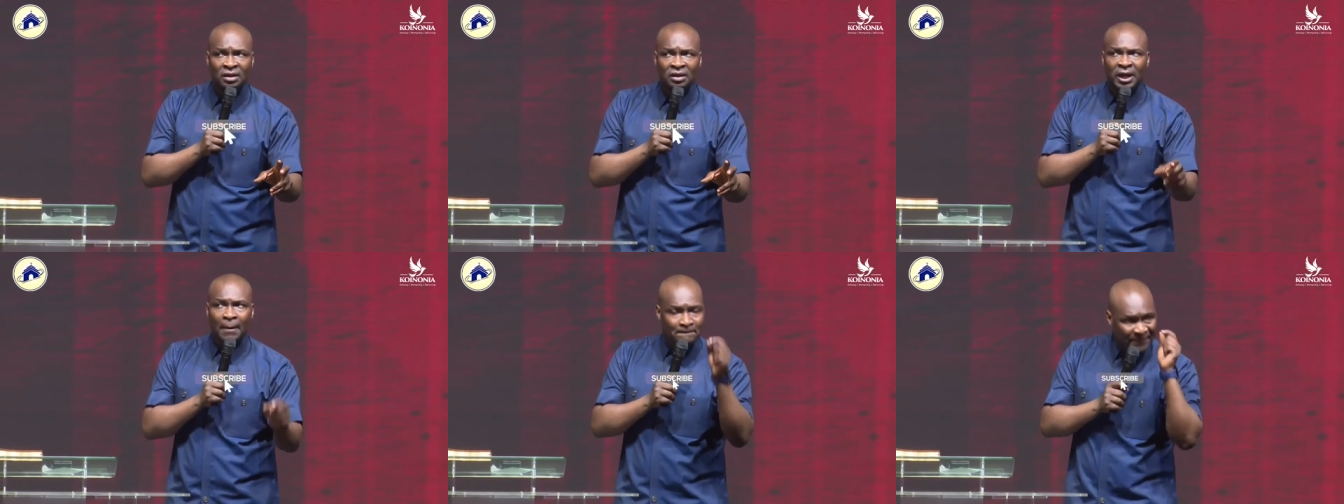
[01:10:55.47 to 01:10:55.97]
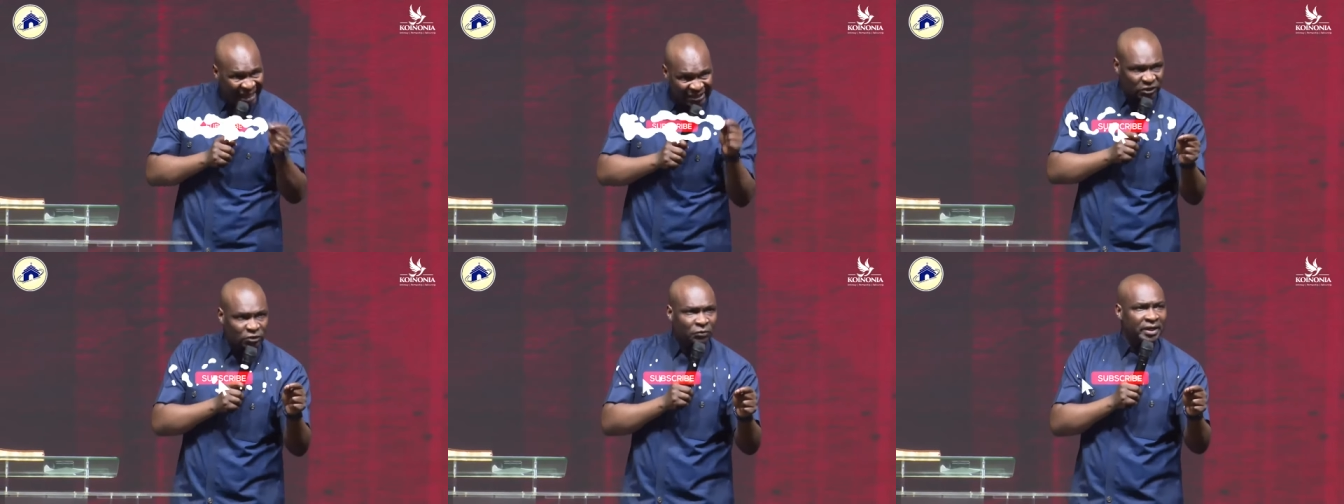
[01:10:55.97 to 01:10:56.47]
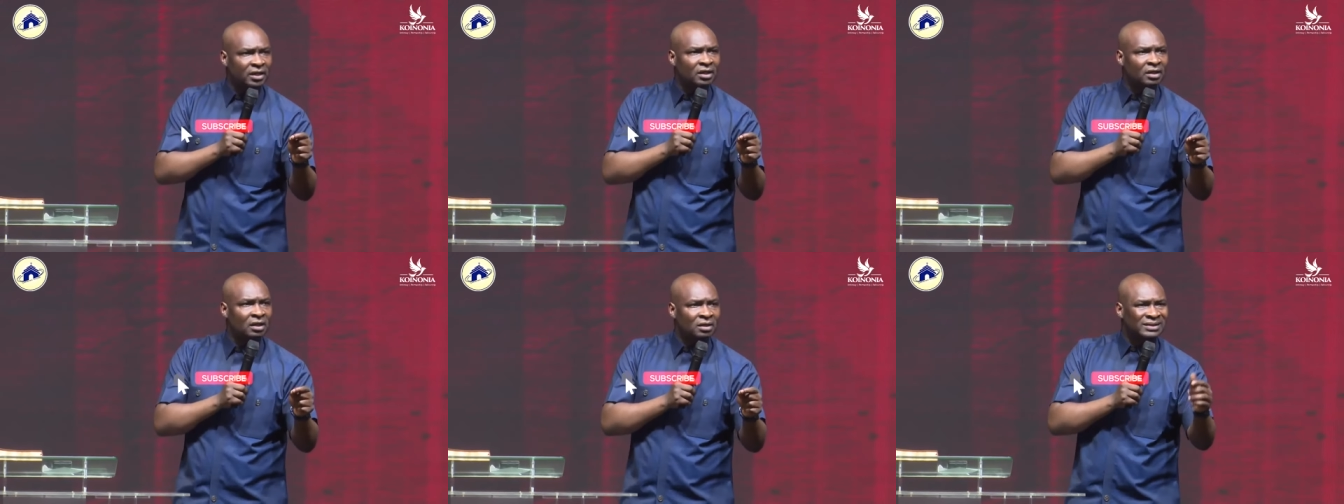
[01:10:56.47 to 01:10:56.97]
The mystery
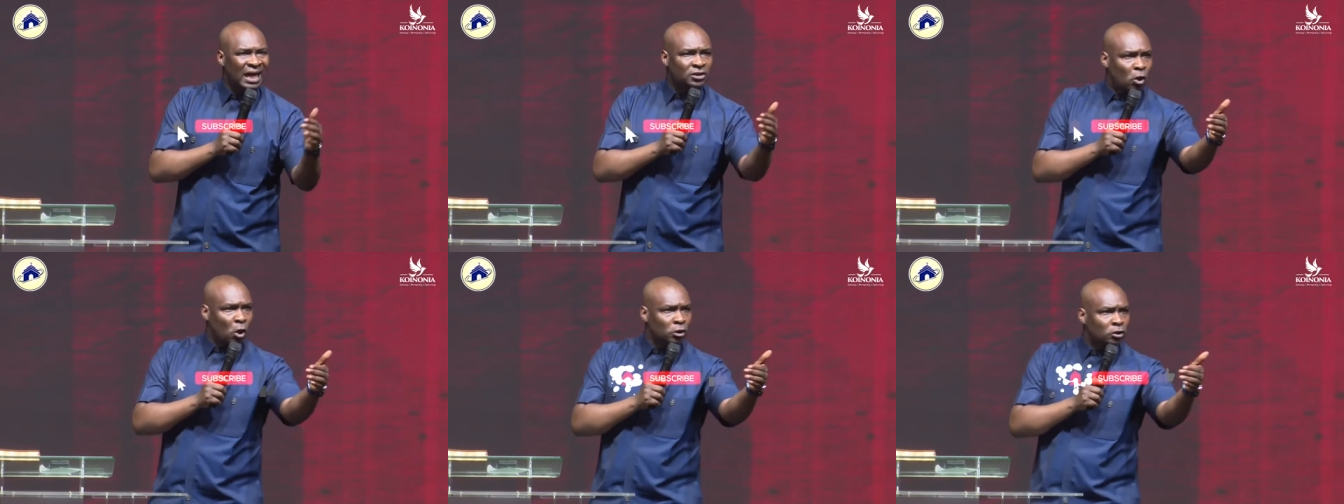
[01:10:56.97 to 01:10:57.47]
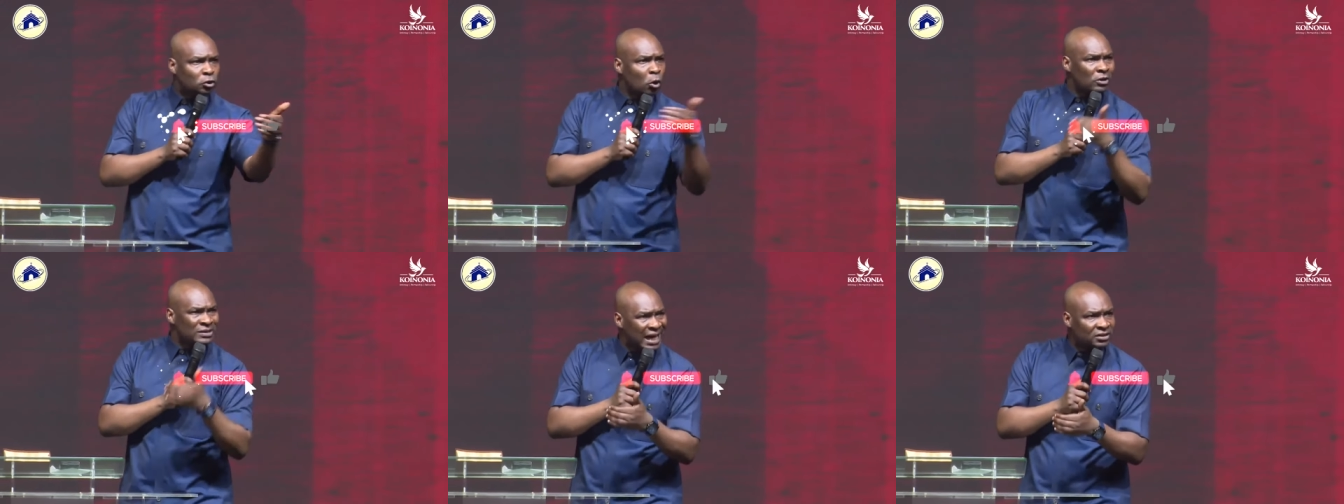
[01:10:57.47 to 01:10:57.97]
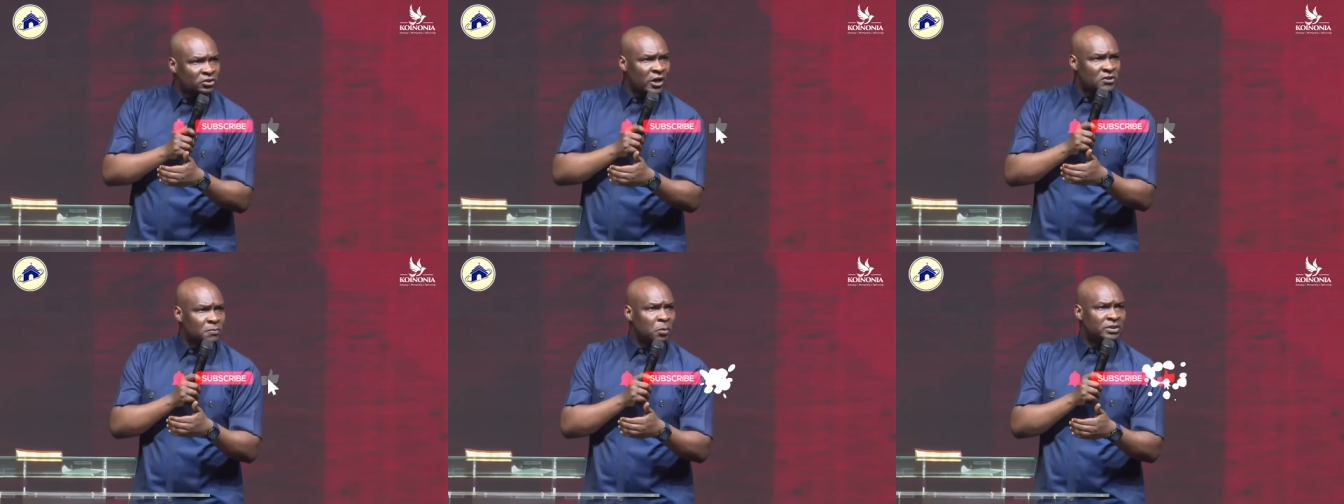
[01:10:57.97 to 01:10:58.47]
that controls that
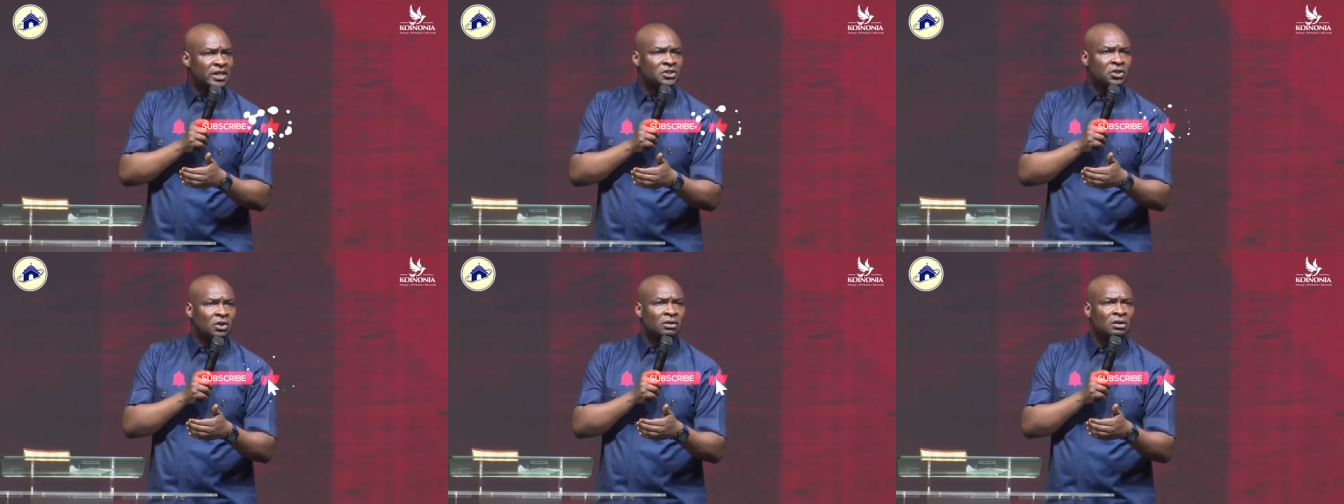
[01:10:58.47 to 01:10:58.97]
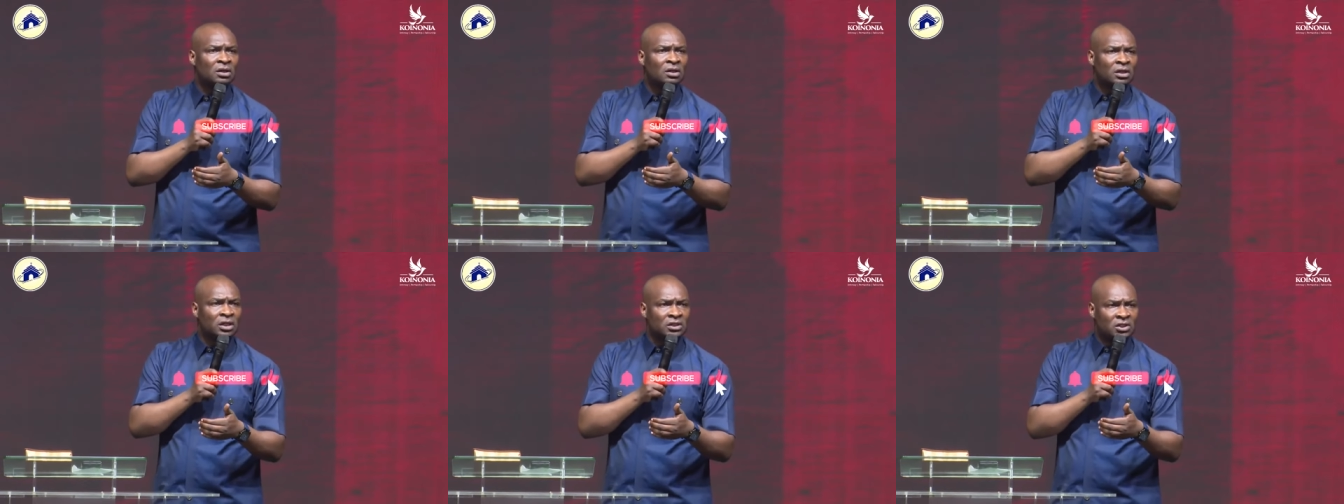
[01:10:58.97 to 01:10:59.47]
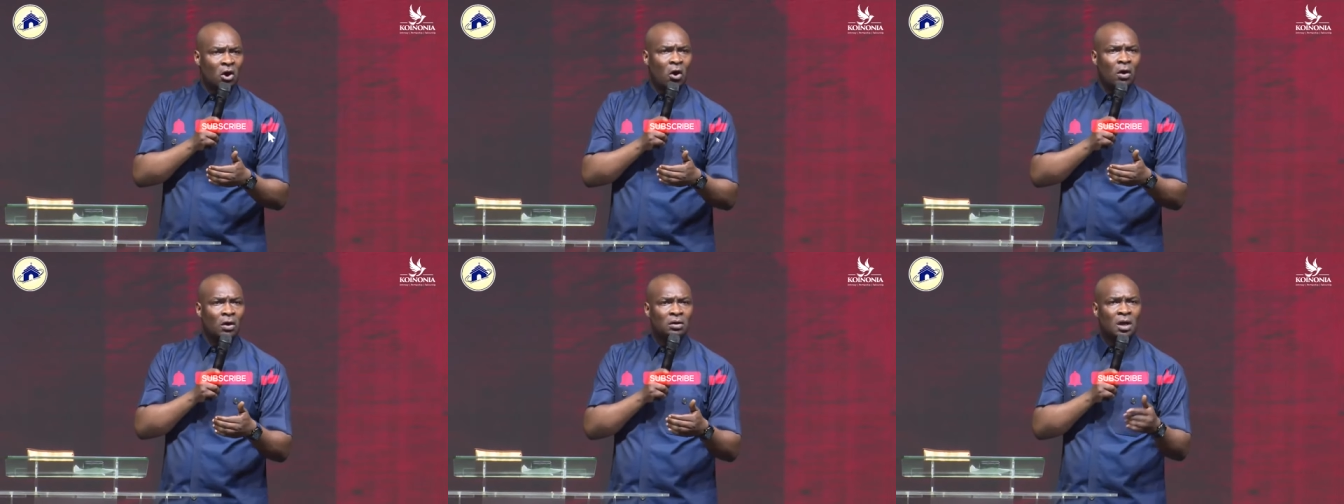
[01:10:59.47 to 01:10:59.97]
transportation is called